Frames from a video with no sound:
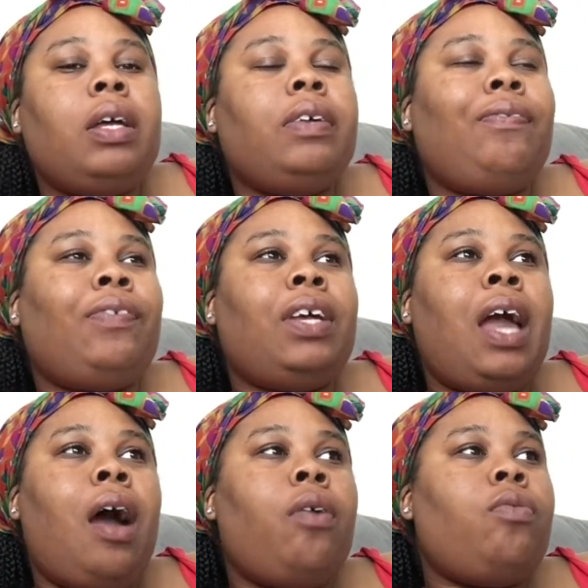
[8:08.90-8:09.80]
for
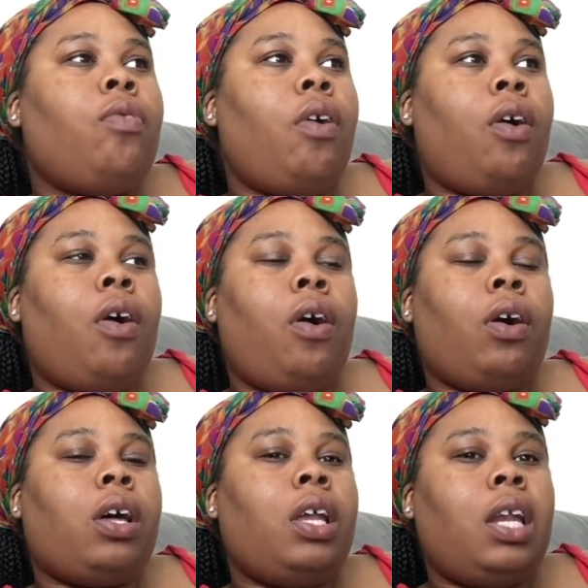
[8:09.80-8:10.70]
y'all who are
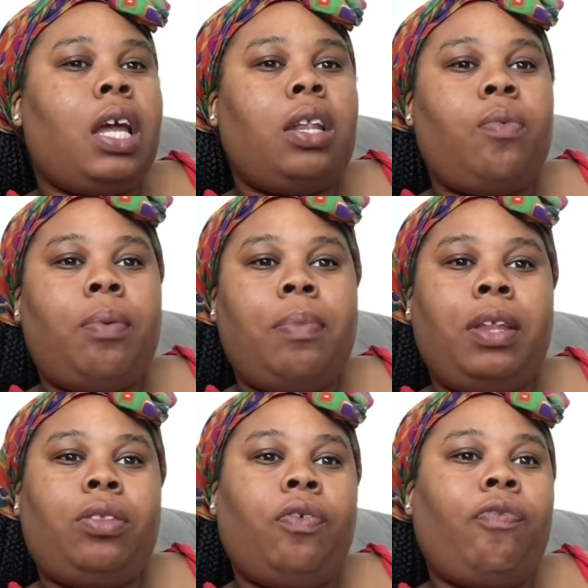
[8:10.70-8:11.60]
connected with me
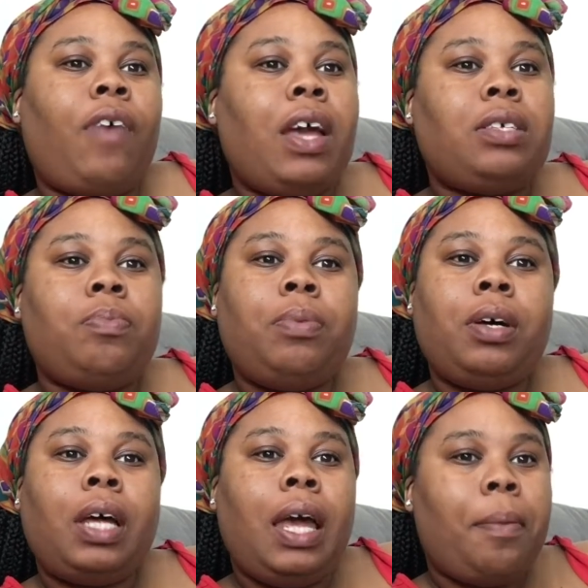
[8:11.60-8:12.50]
through
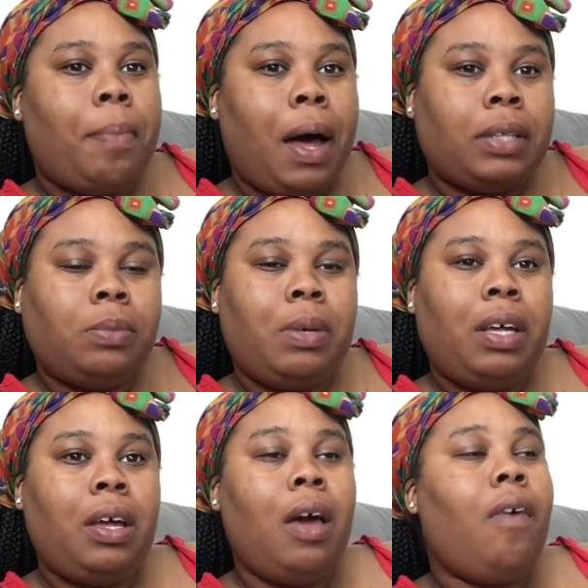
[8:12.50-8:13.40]
Facebook, inbox
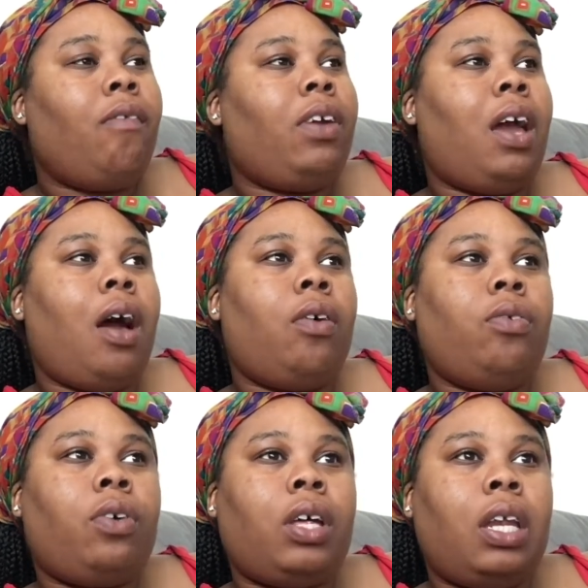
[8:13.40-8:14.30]
me. For y'all
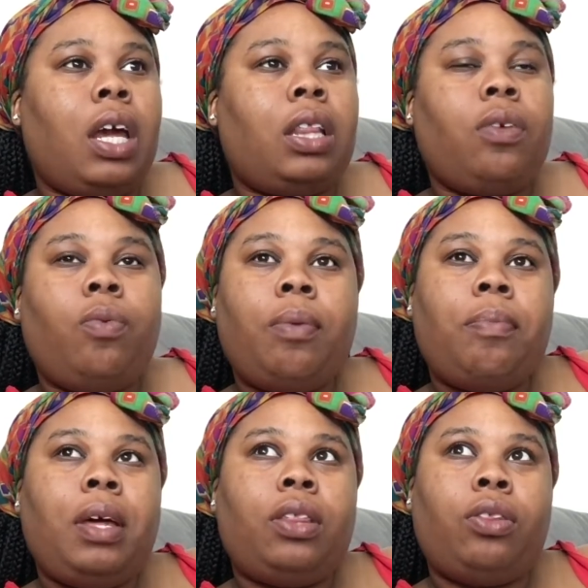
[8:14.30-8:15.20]
who connected with
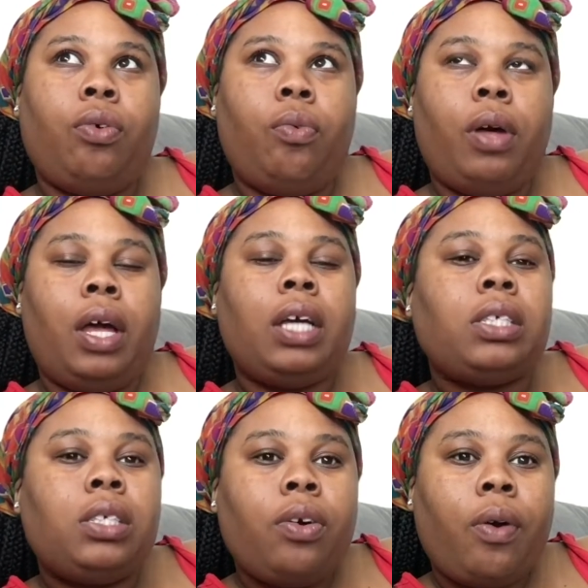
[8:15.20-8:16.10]
me through
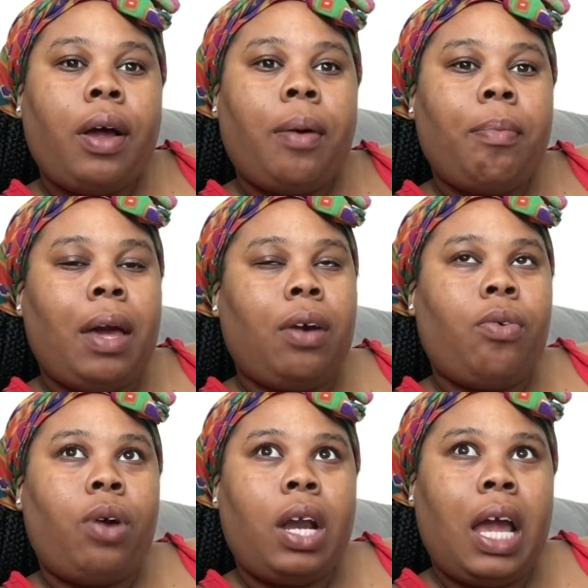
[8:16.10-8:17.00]
Instagram at
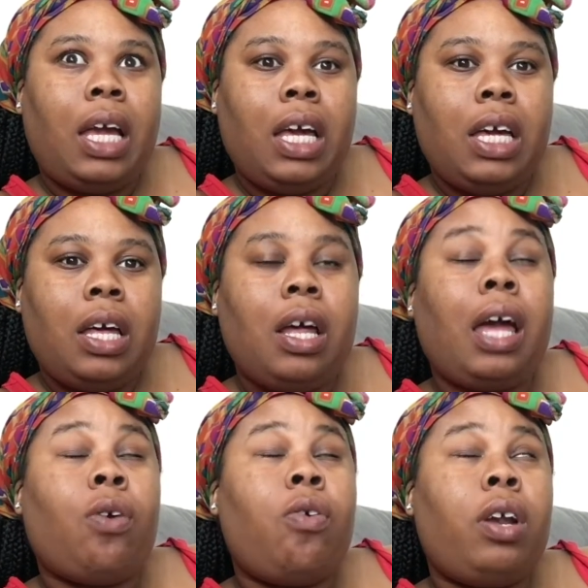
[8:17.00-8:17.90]
Courtenay,
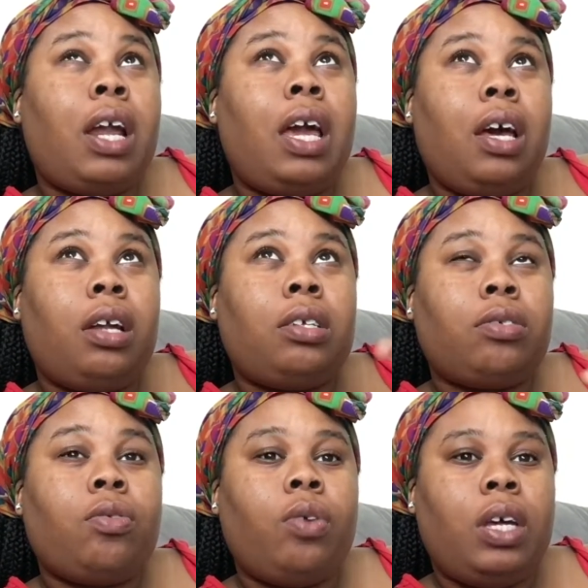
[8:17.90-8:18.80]
Courtenay
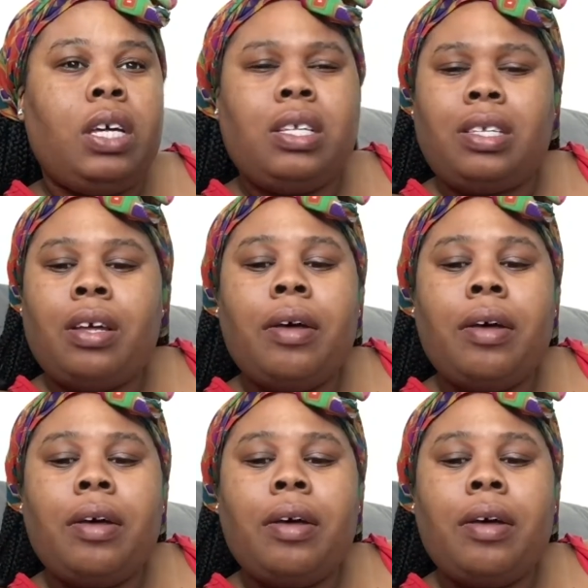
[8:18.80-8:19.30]
underscore Eats,